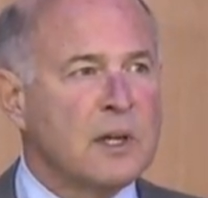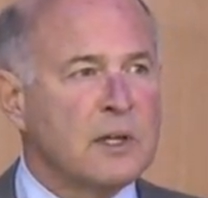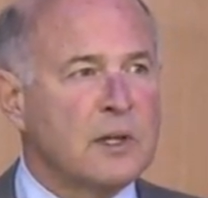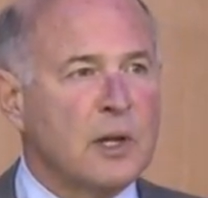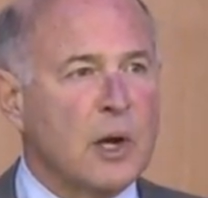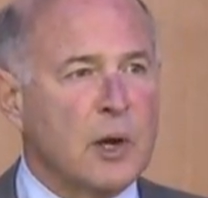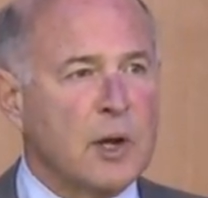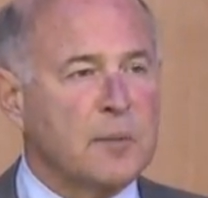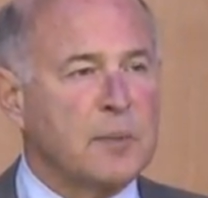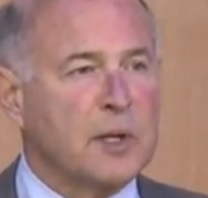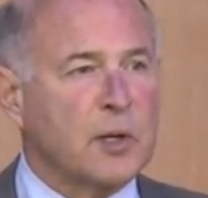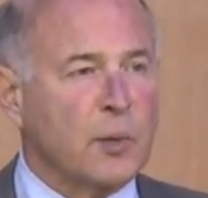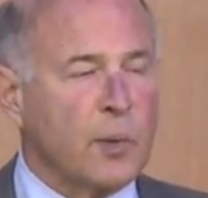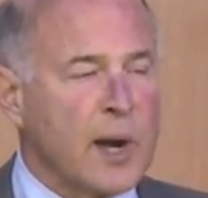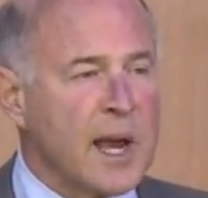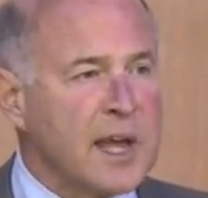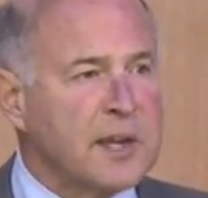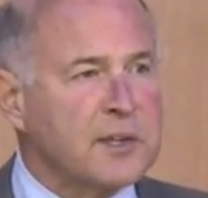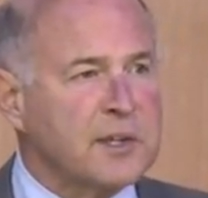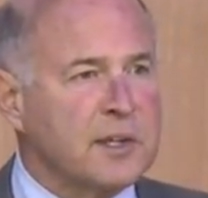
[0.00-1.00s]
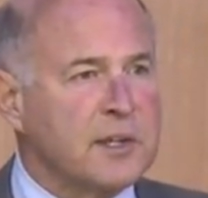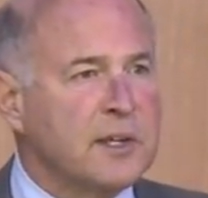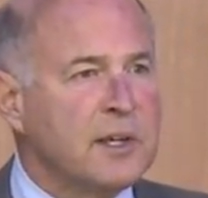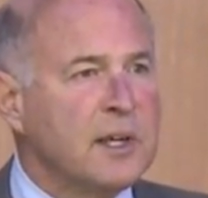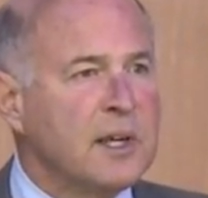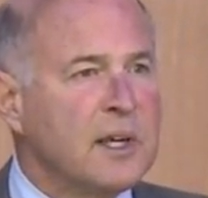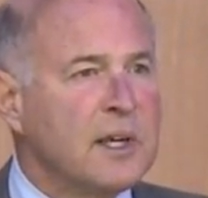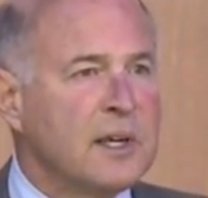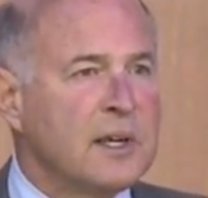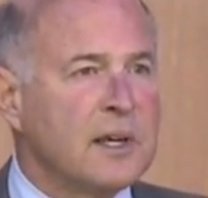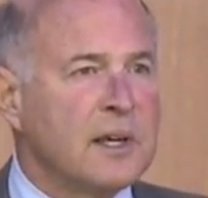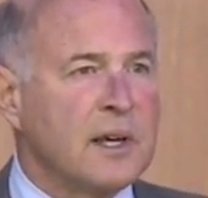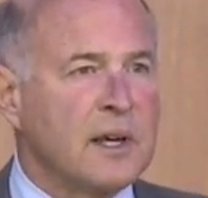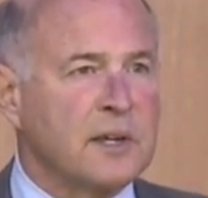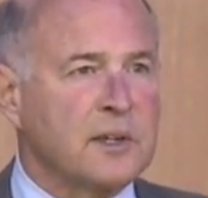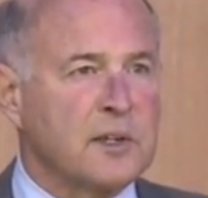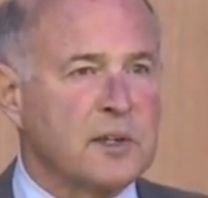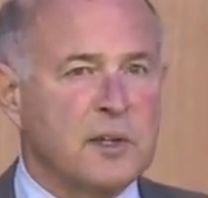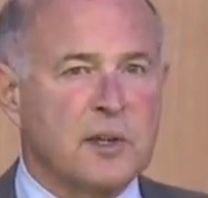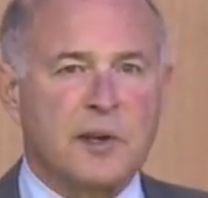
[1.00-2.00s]
you know, had been granted uh,
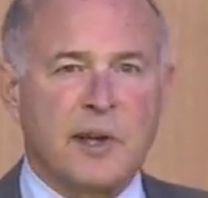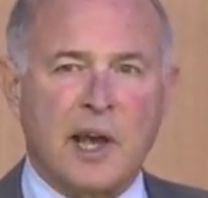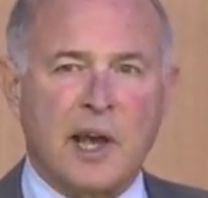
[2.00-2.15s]
to the